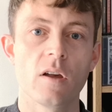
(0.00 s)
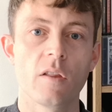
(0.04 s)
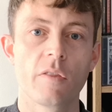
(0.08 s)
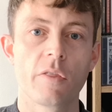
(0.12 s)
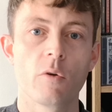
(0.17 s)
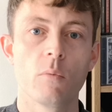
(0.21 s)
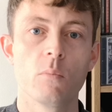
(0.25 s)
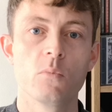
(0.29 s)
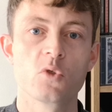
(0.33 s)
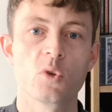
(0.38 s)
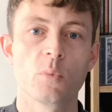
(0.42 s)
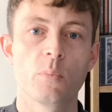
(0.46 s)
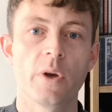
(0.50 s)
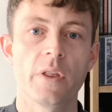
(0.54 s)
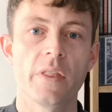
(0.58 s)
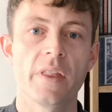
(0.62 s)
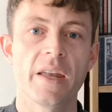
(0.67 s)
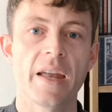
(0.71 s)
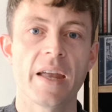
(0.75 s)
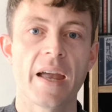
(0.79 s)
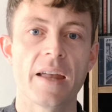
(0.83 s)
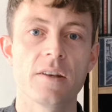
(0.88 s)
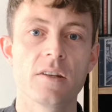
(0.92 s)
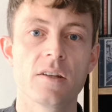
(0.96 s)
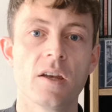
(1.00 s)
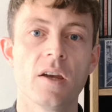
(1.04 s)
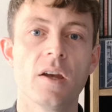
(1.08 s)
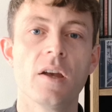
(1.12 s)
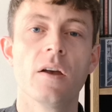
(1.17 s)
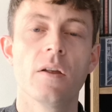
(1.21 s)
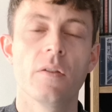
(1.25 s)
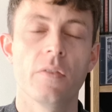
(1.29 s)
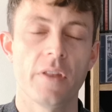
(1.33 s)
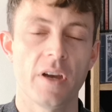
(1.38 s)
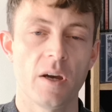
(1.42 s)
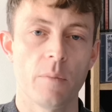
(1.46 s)
a thumbs up at the end.
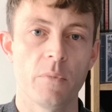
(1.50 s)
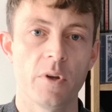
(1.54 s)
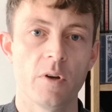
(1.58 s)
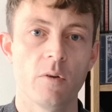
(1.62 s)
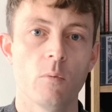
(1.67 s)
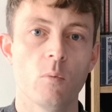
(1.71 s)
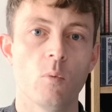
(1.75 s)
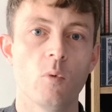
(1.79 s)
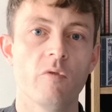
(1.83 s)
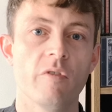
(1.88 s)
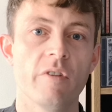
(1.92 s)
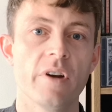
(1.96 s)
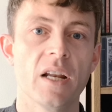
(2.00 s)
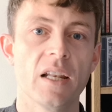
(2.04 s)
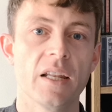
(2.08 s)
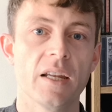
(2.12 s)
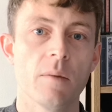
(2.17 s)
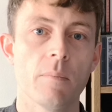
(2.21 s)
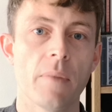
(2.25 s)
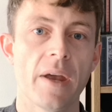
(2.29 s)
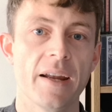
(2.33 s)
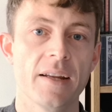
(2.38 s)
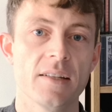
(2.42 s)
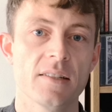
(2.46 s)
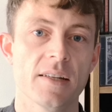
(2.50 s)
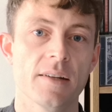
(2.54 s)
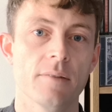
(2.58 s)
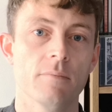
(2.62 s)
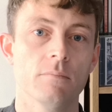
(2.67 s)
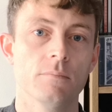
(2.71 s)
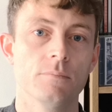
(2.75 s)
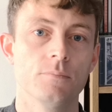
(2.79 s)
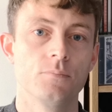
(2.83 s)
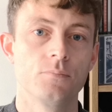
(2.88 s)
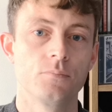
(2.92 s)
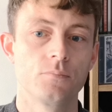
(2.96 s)
That'd be really amazing.